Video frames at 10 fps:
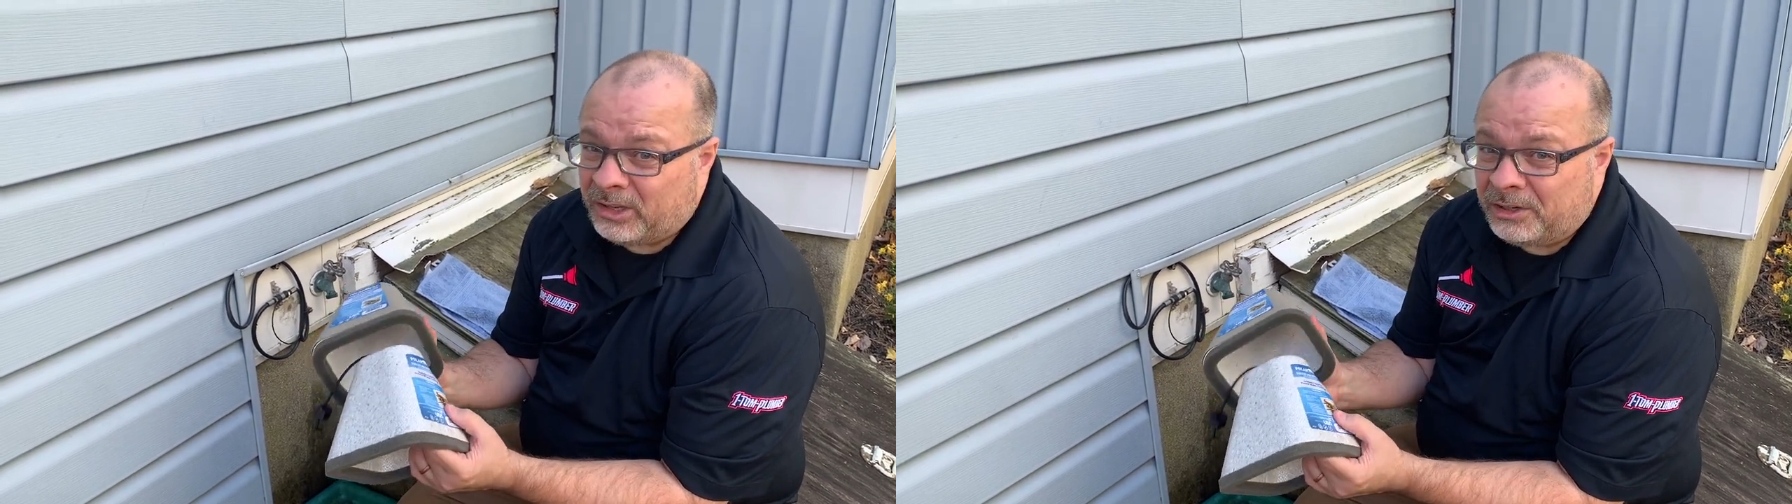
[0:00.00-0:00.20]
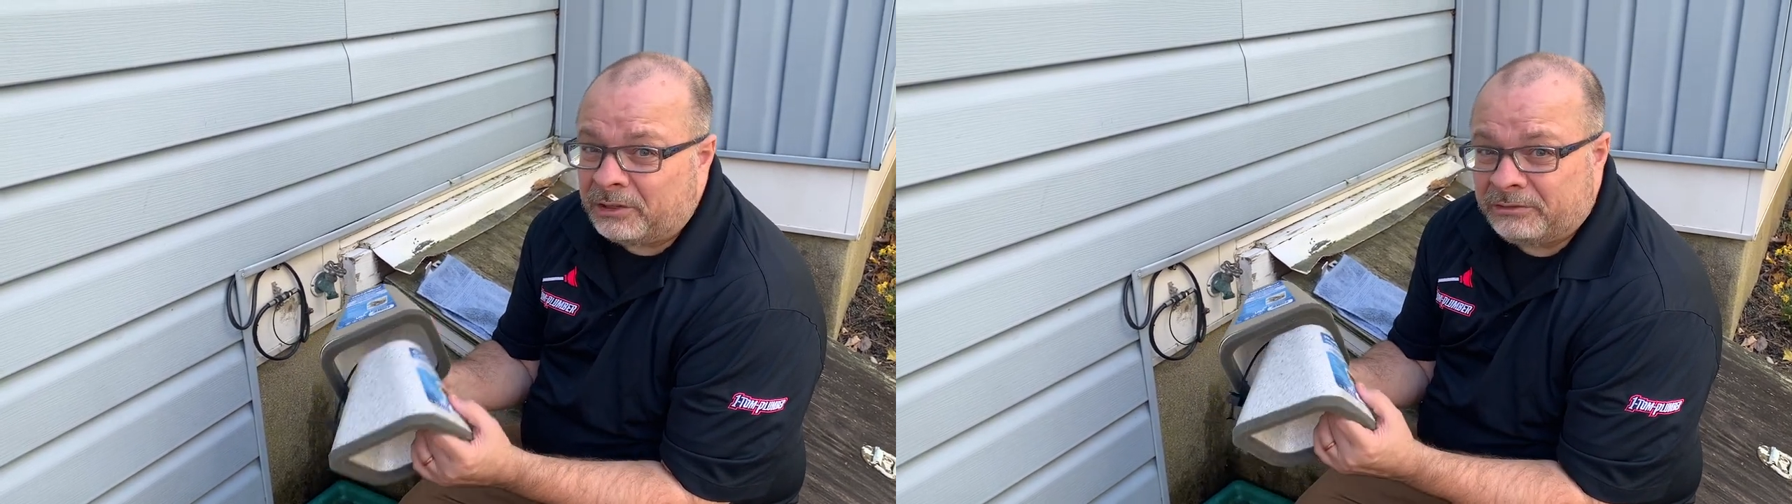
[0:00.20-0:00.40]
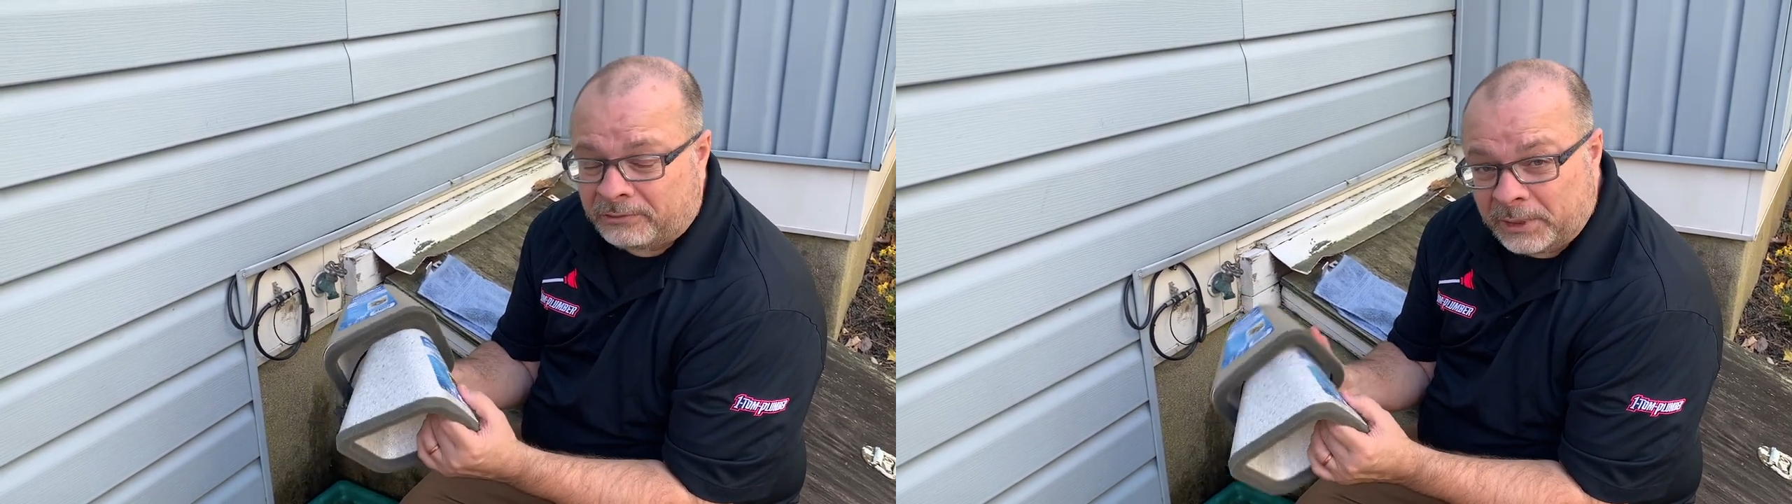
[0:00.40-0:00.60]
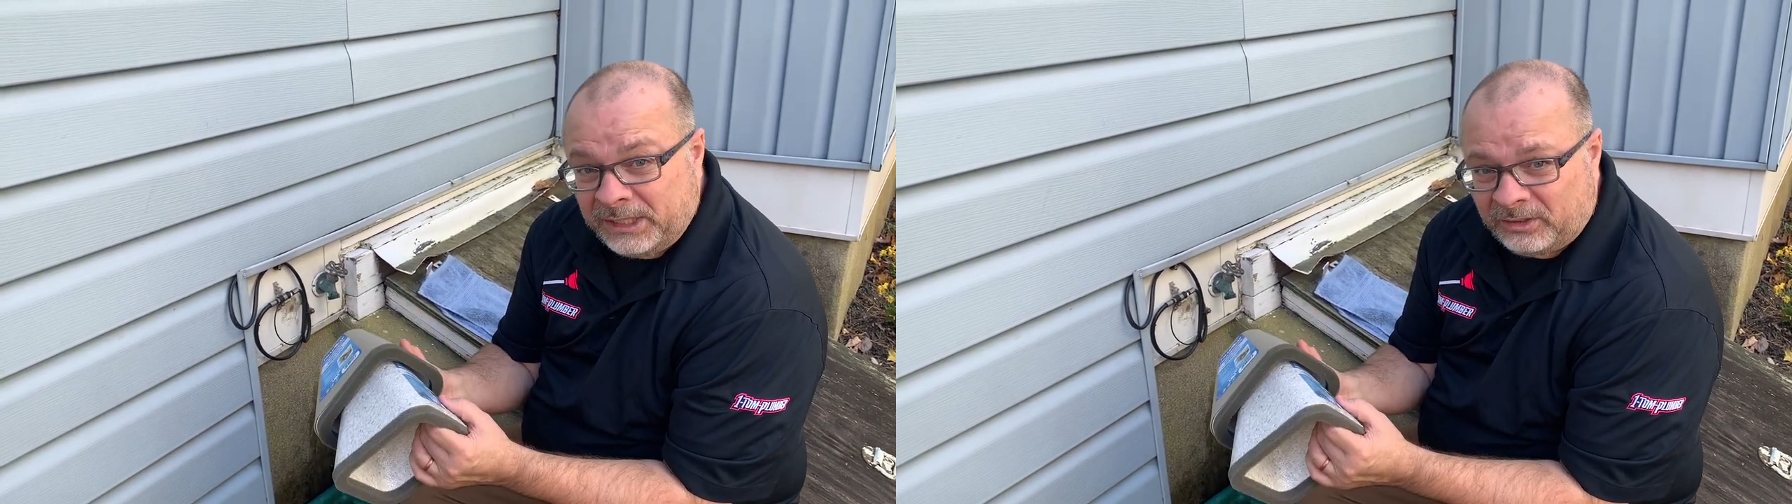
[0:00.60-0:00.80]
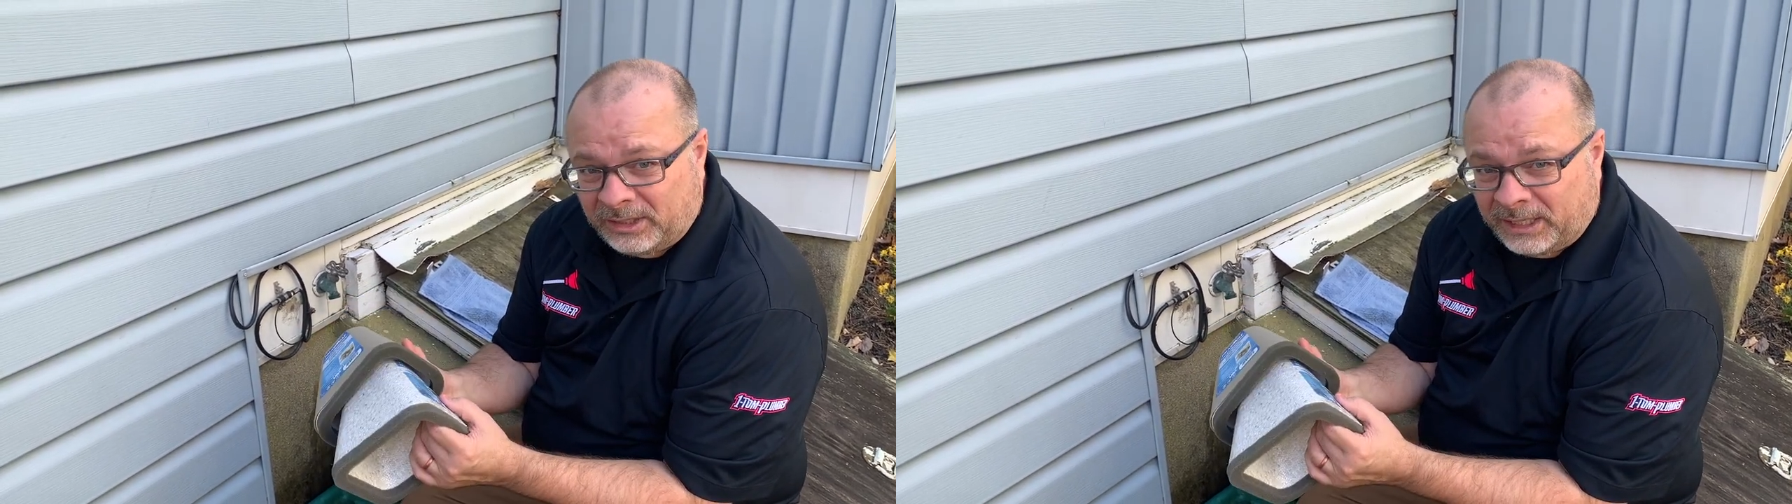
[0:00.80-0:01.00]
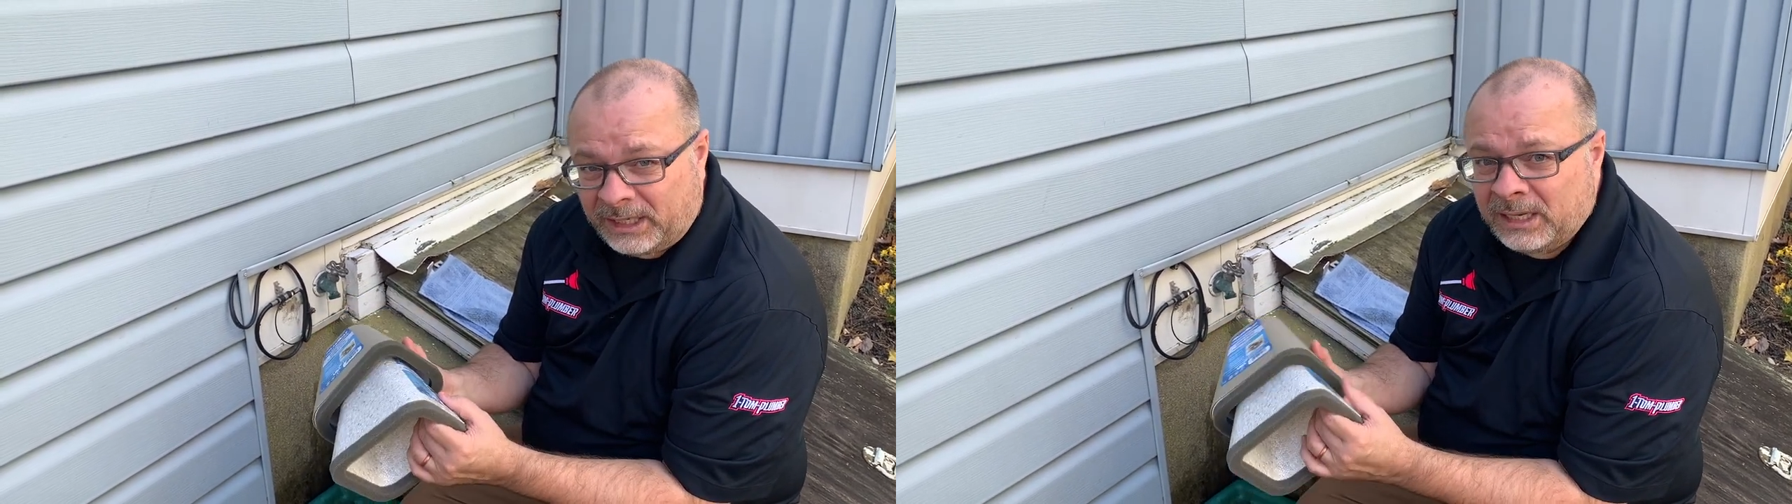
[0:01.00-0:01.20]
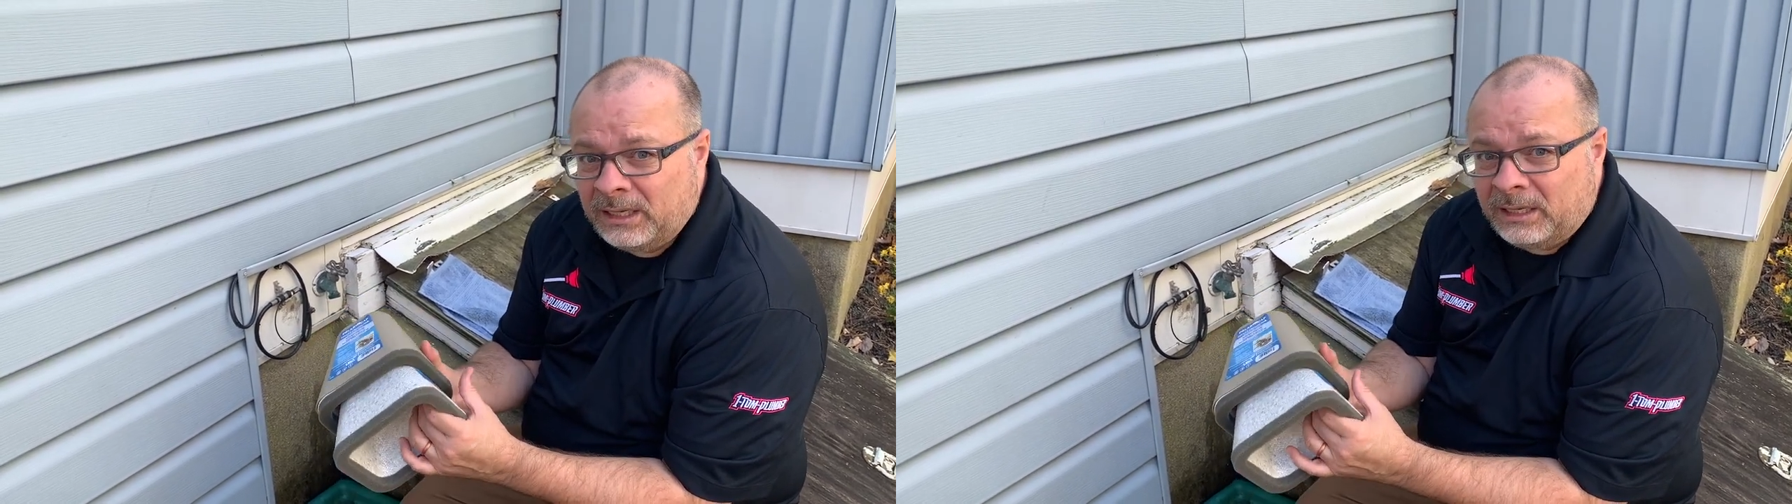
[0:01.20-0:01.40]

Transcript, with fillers: under freezing.